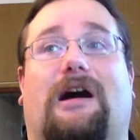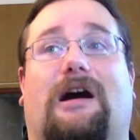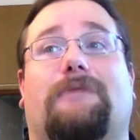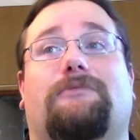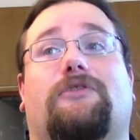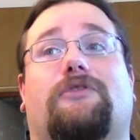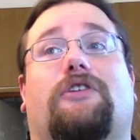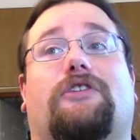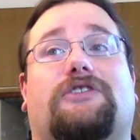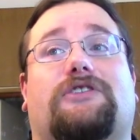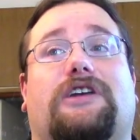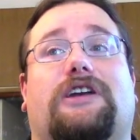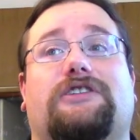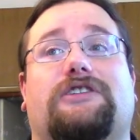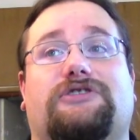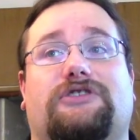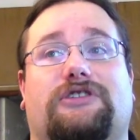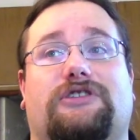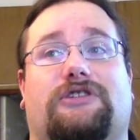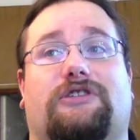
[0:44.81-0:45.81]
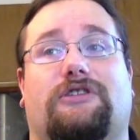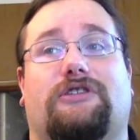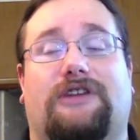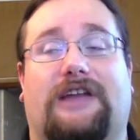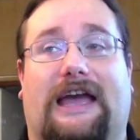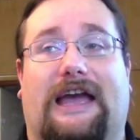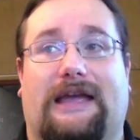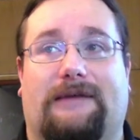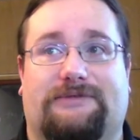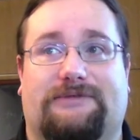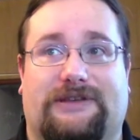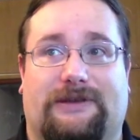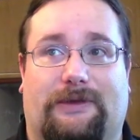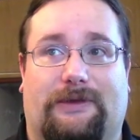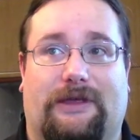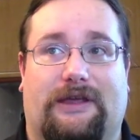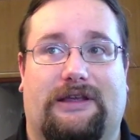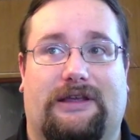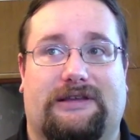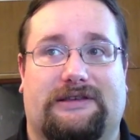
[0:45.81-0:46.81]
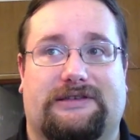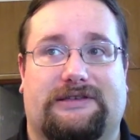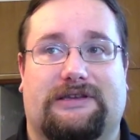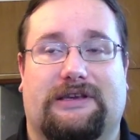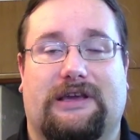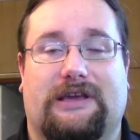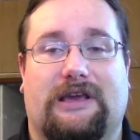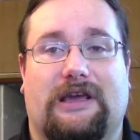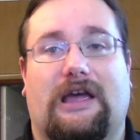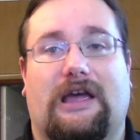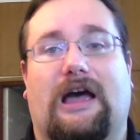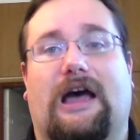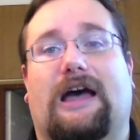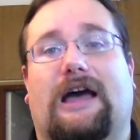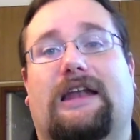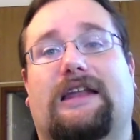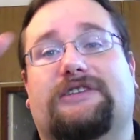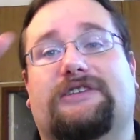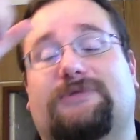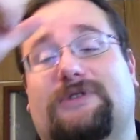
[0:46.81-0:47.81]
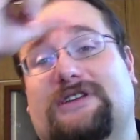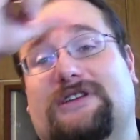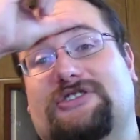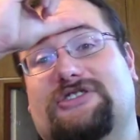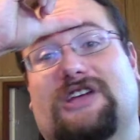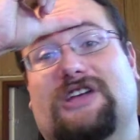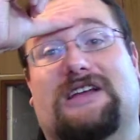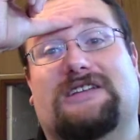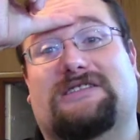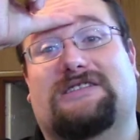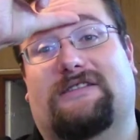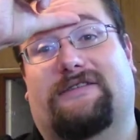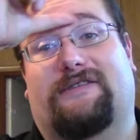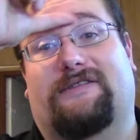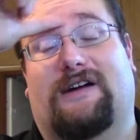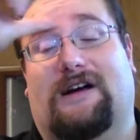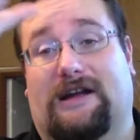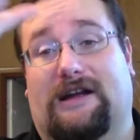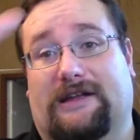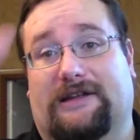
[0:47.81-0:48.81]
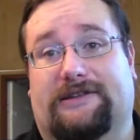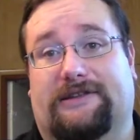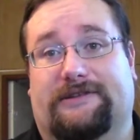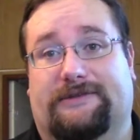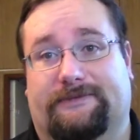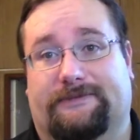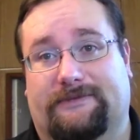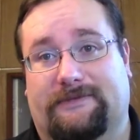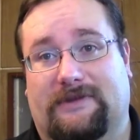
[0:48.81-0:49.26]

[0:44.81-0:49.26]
I'm not going to include games and things, unless we can justify it.